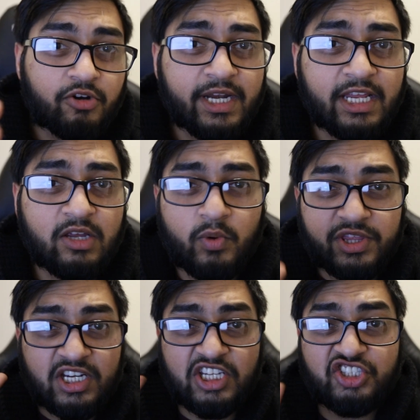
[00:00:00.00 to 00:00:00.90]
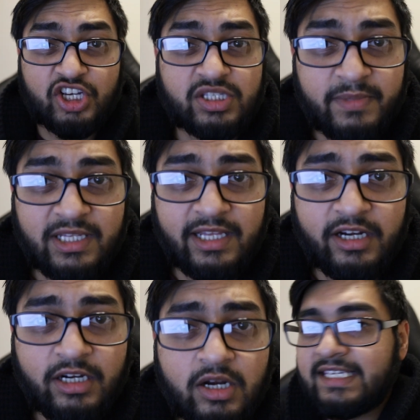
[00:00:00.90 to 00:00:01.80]
grading with an adjustment
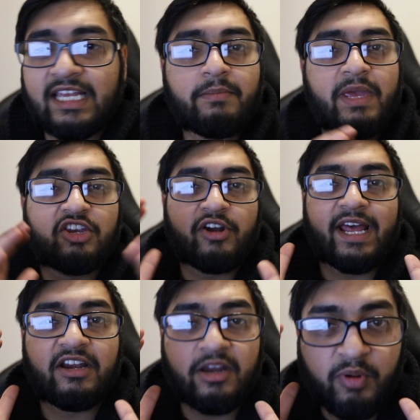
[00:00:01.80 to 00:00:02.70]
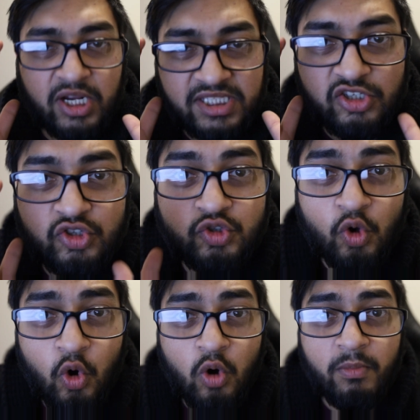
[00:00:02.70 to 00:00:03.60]
layer is gonna make your editing process
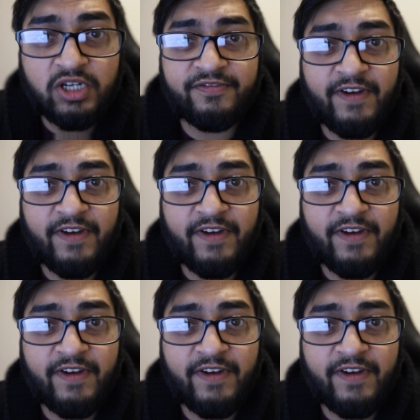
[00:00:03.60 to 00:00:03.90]
so much